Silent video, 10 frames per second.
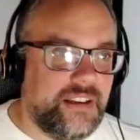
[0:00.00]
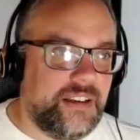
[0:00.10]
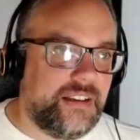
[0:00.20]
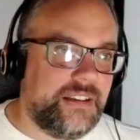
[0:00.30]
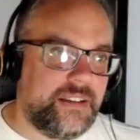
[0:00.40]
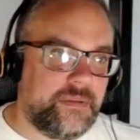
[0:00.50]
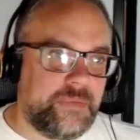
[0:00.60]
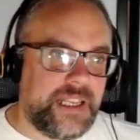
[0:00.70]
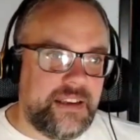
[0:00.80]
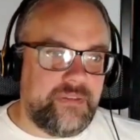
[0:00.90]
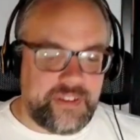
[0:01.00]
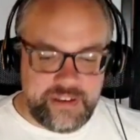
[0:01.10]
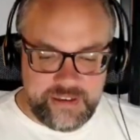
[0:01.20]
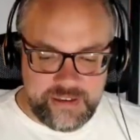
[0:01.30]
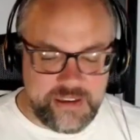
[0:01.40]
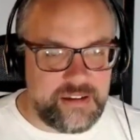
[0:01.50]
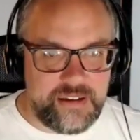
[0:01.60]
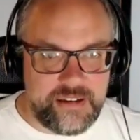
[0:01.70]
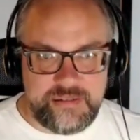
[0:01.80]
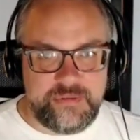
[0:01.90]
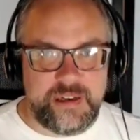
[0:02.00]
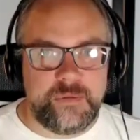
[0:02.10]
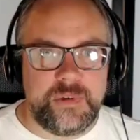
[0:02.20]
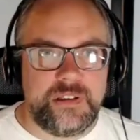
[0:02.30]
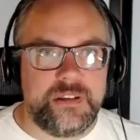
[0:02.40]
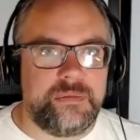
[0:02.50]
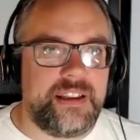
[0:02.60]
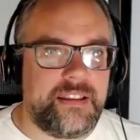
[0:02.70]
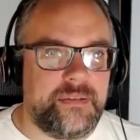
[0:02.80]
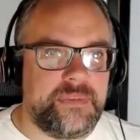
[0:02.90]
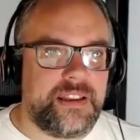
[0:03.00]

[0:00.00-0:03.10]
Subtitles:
And we live in a world with